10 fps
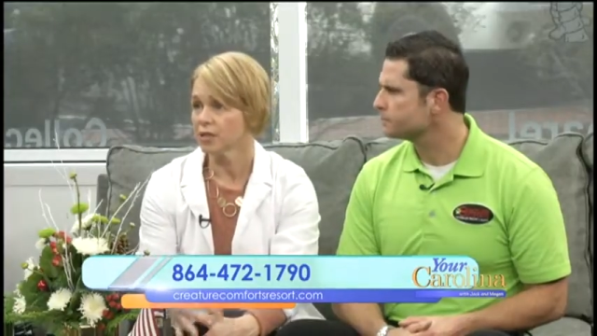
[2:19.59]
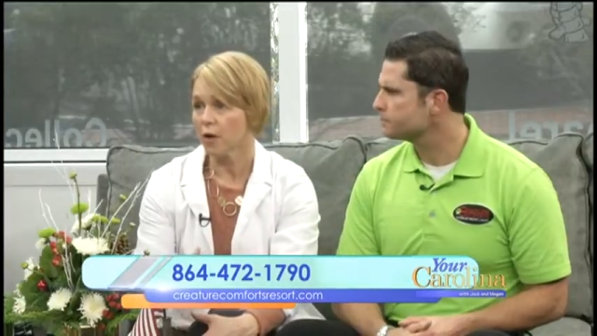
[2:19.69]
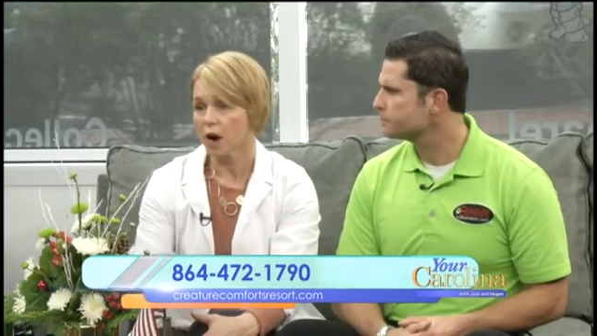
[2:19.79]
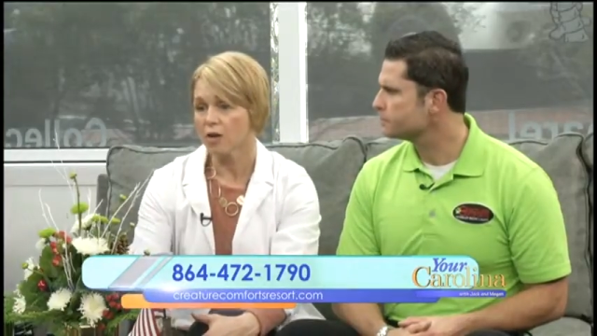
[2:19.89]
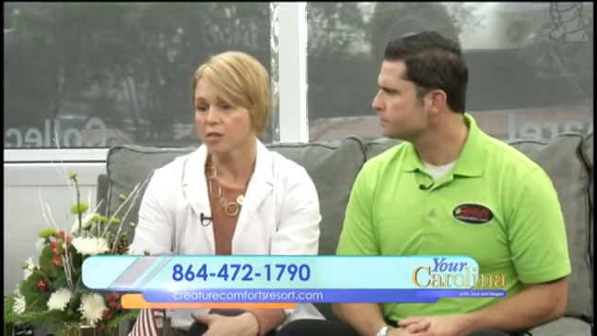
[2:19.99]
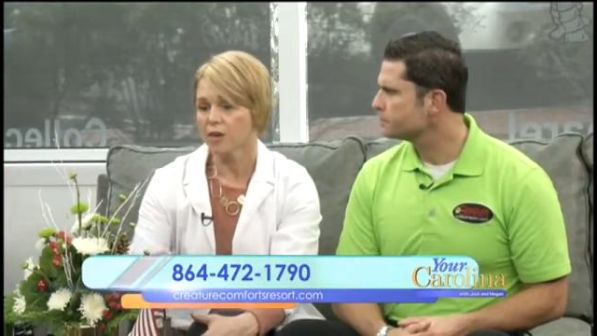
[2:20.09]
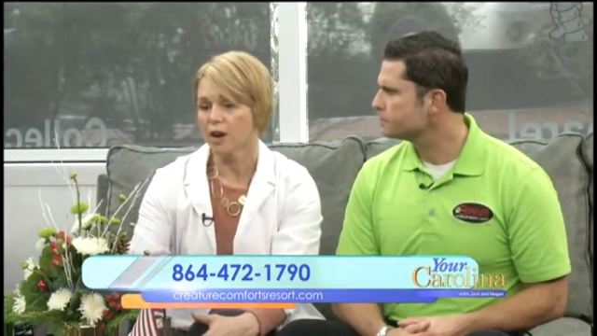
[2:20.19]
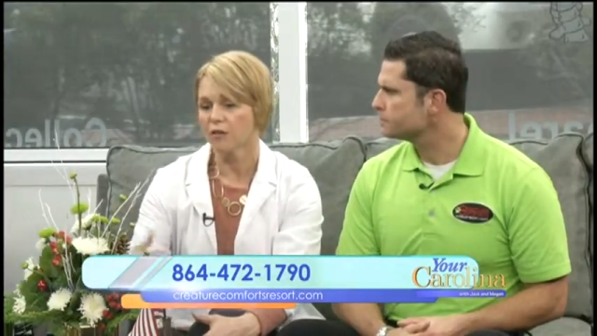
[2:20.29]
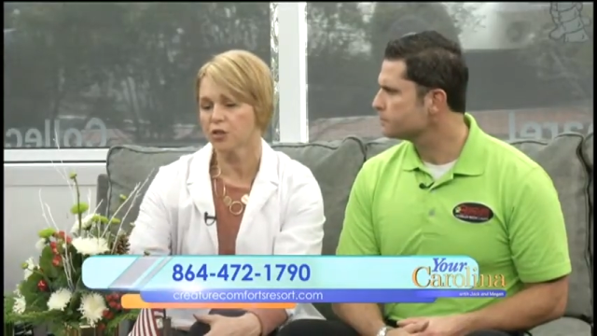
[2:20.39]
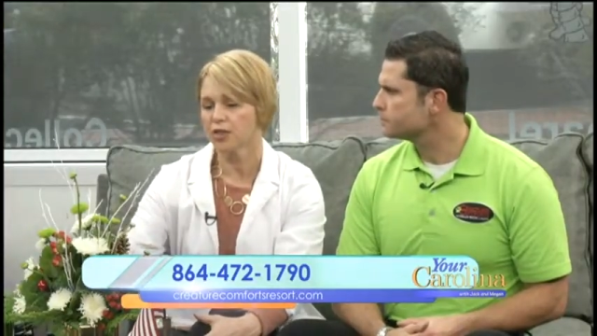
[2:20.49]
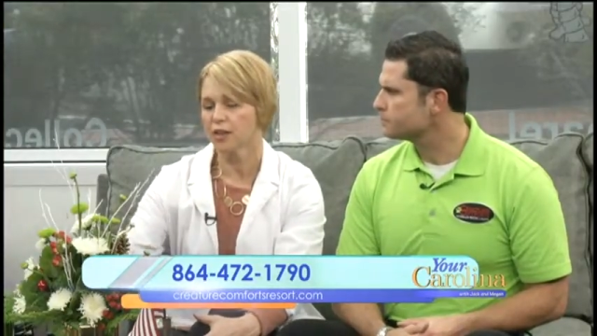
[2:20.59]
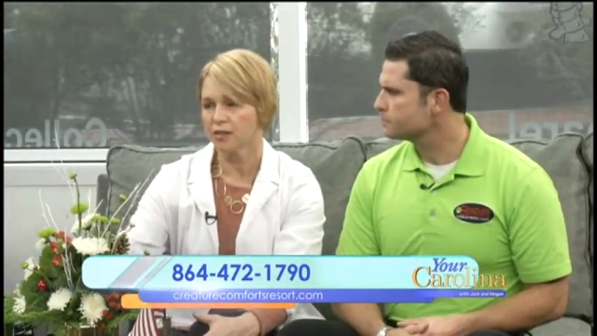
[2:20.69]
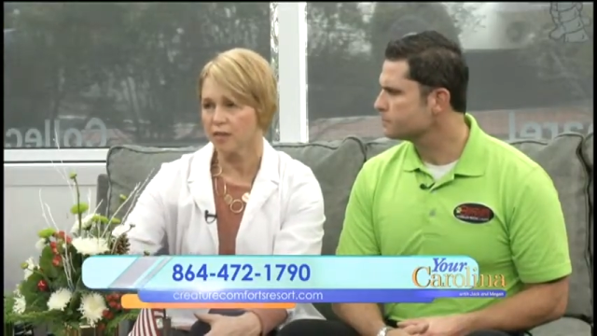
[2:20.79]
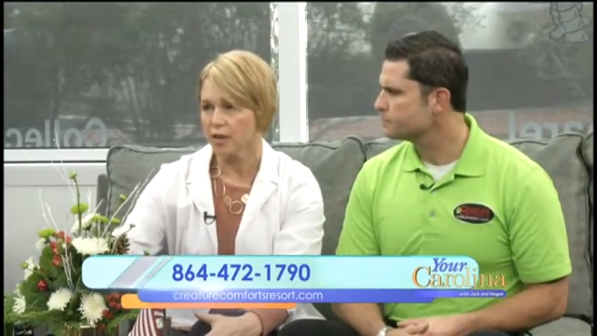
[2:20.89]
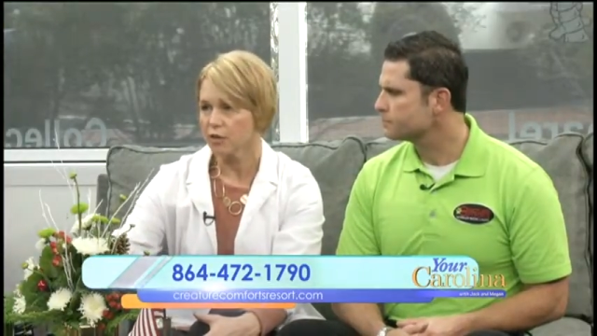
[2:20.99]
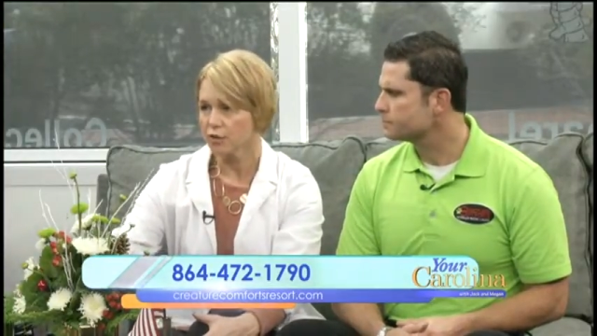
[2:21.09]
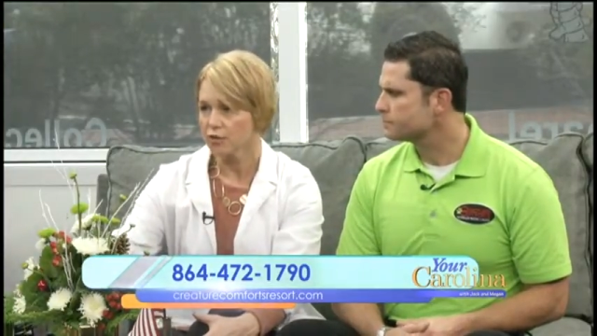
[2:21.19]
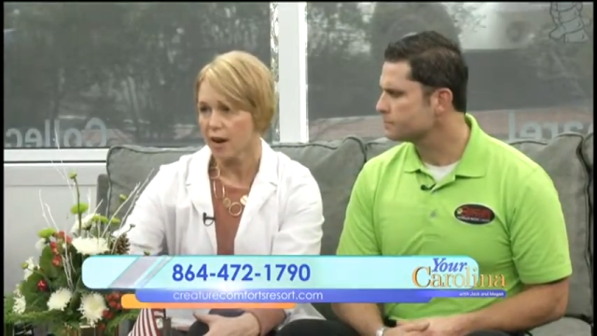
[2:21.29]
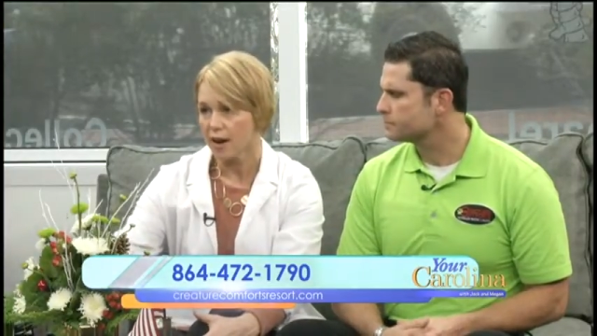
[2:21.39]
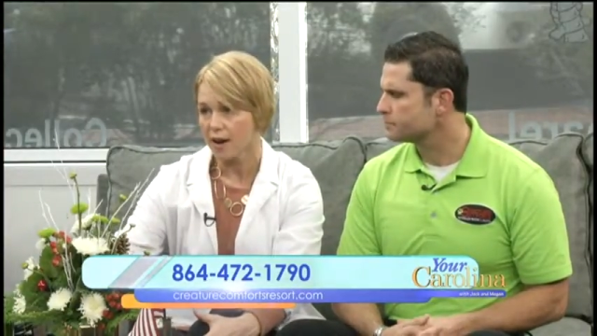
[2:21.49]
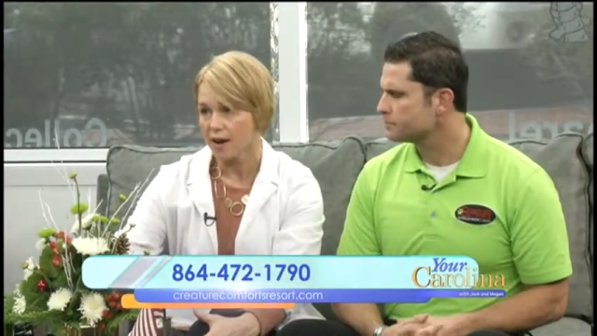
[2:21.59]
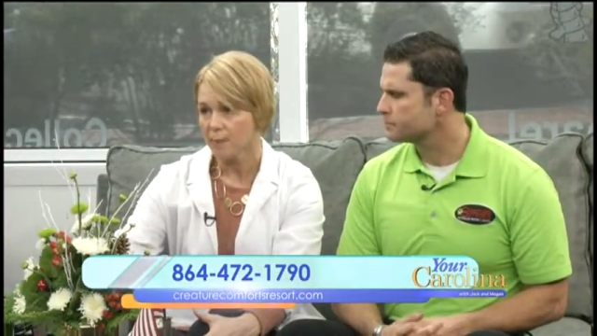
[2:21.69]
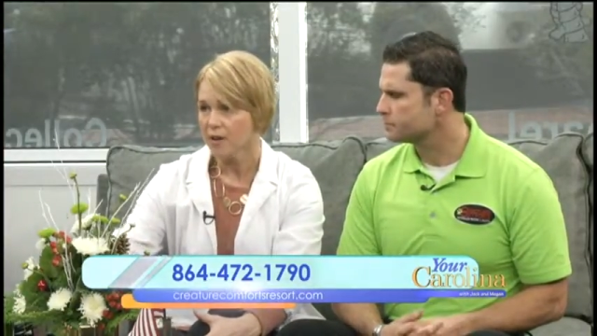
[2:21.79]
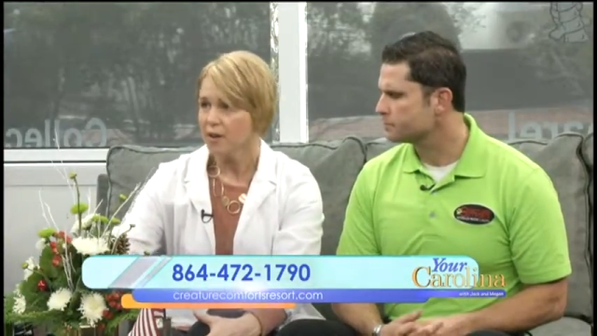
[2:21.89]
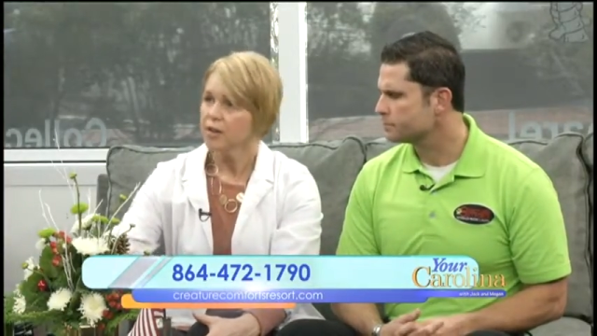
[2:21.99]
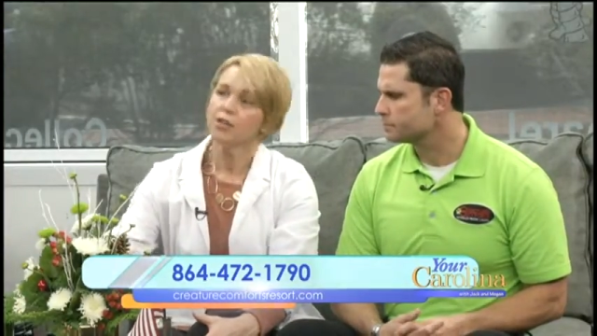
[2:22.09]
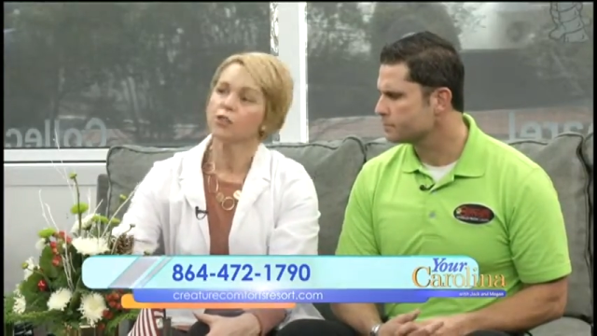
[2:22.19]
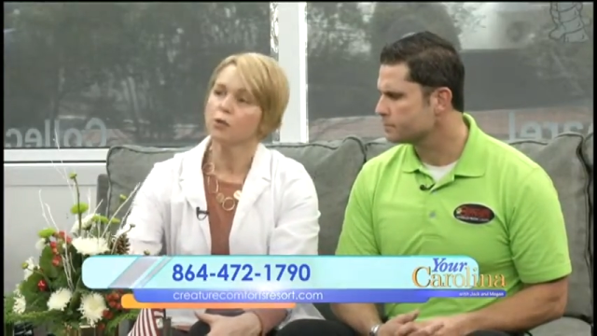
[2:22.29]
Speaker 1: So our staff just takes the extra time right.